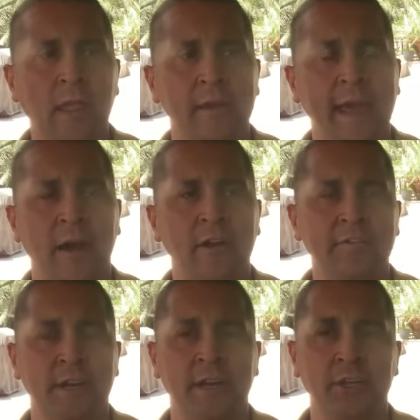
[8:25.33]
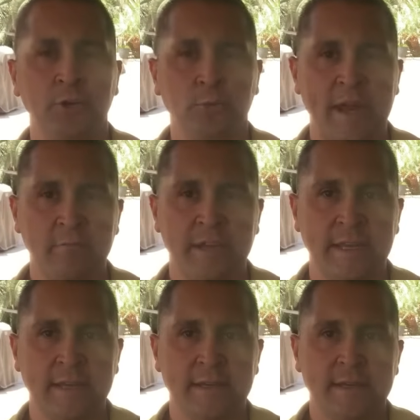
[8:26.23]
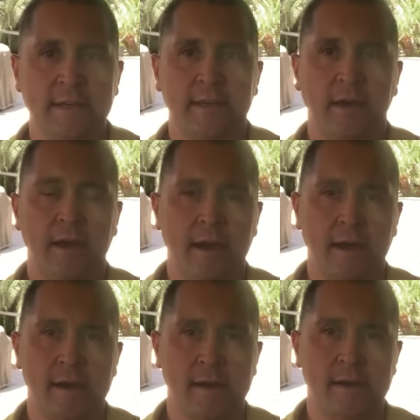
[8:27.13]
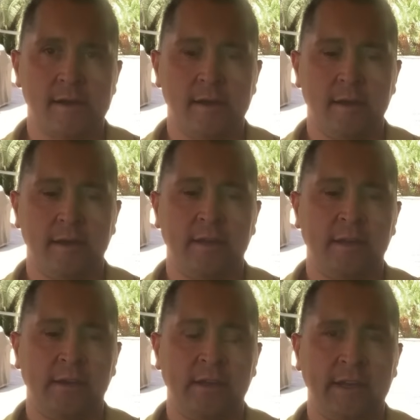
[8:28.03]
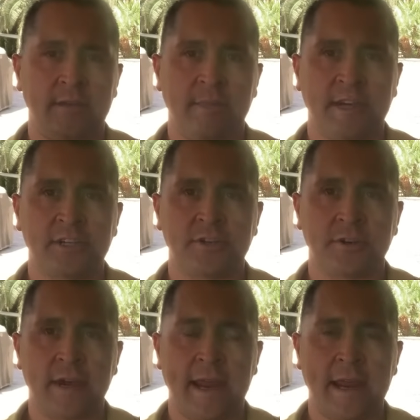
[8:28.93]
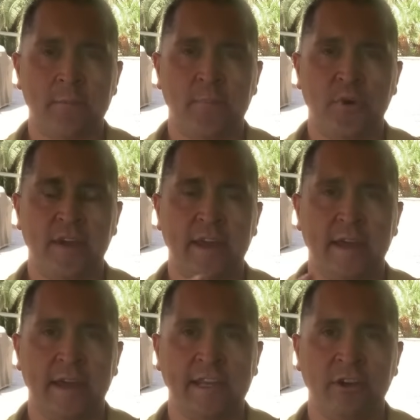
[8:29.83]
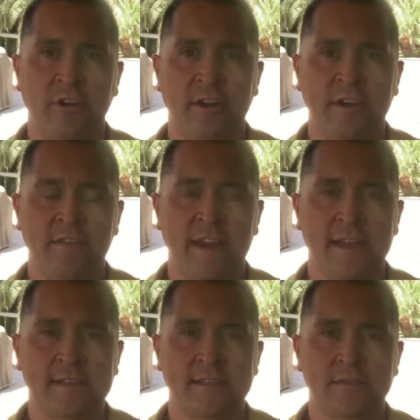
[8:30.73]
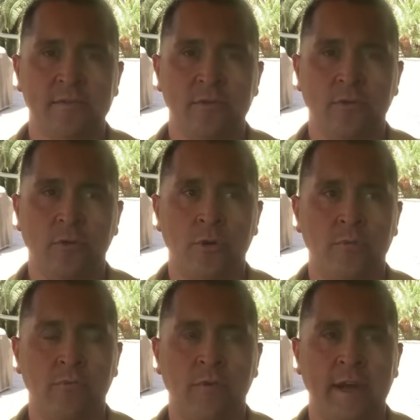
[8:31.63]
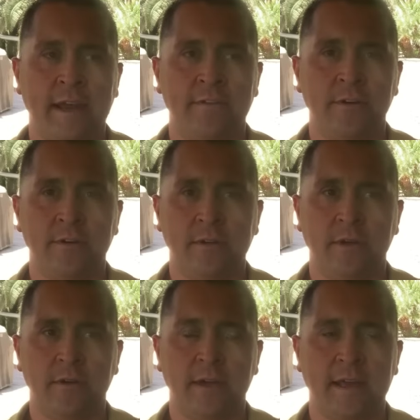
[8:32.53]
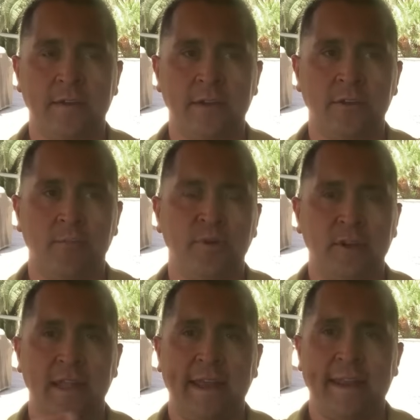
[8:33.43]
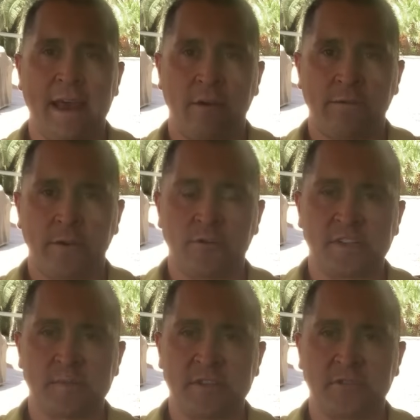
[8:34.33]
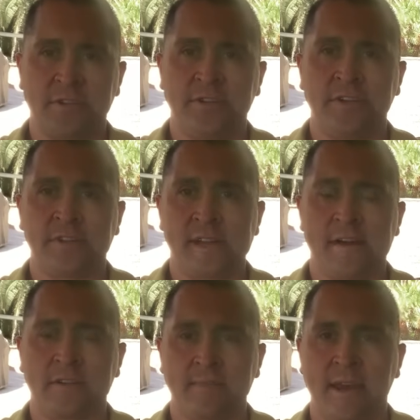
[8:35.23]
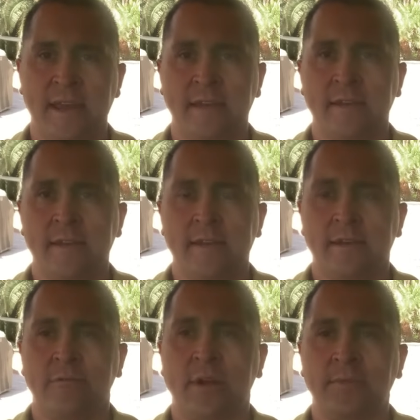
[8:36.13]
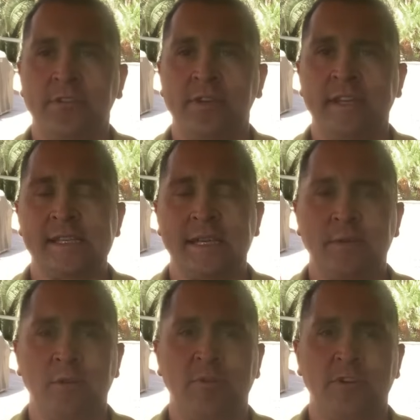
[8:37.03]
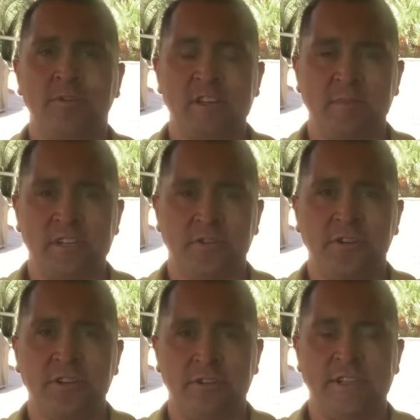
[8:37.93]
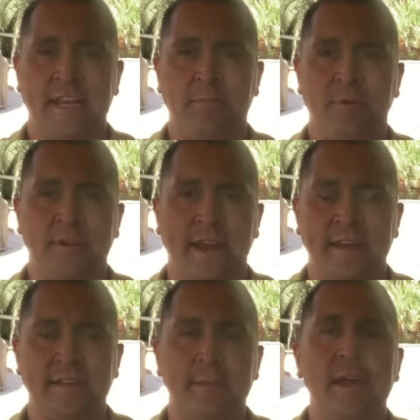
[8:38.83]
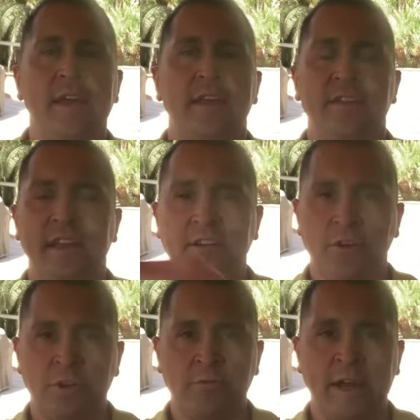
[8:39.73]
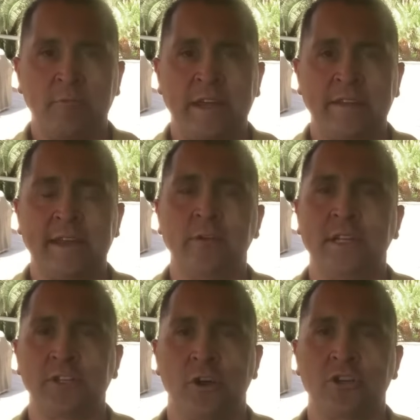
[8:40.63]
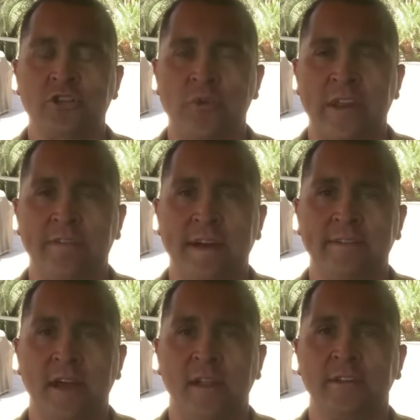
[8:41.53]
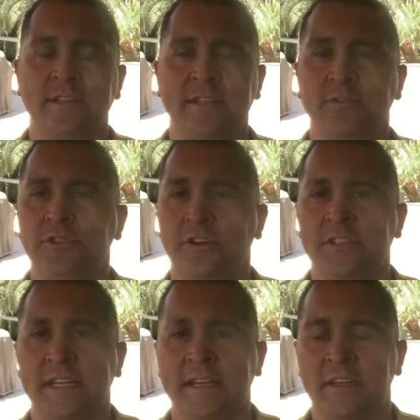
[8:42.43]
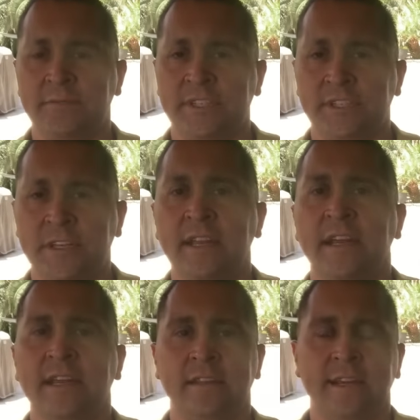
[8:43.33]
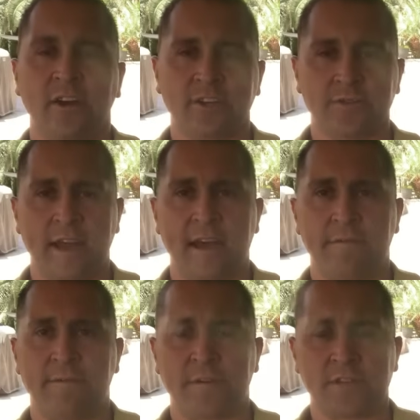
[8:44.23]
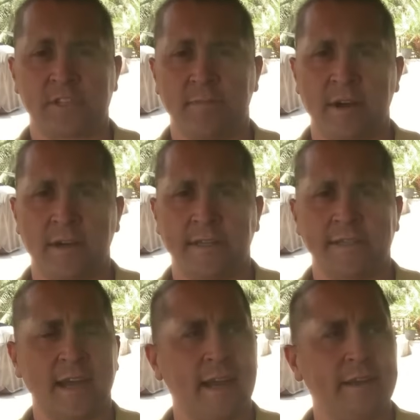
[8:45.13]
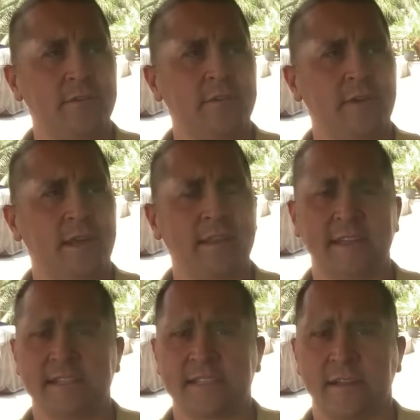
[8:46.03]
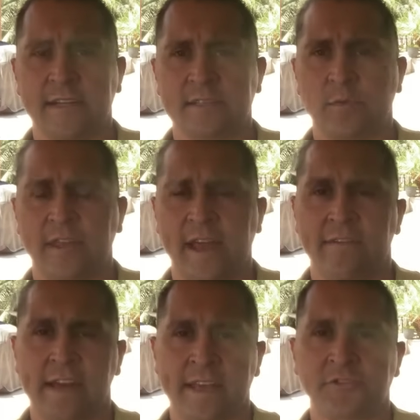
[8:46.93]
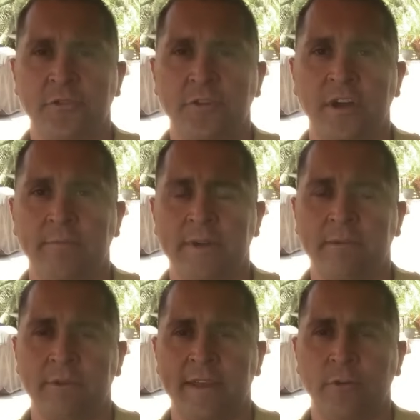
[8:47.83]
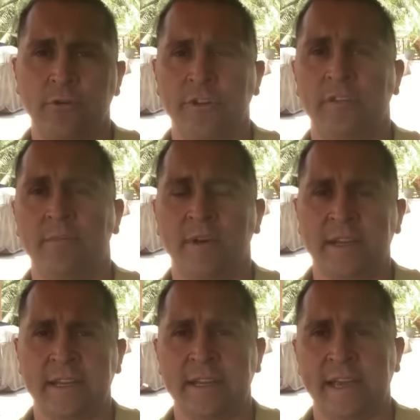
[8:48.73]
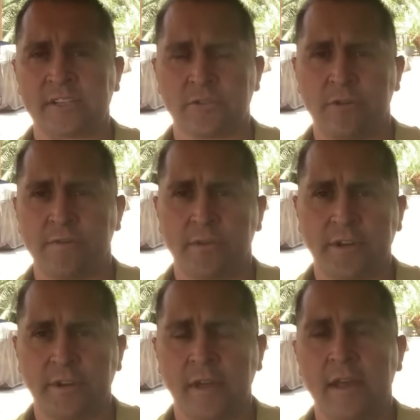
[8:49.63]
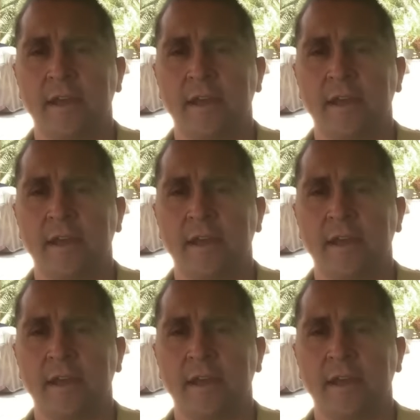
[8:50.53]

Now, if you're gonna do Red Week, you need to make sure and book it a year in advance or whatever. Book like now for Christmas or New Year's. Now it's May when I'm doing this, and you book Christmas or New Year's, get it booked ahead of time. Then go to Red Week. They only charge $25. They don't charge any commission. They also have First American Title, I think it still is, where they have an escrow company where they hold all the money into escrow for you.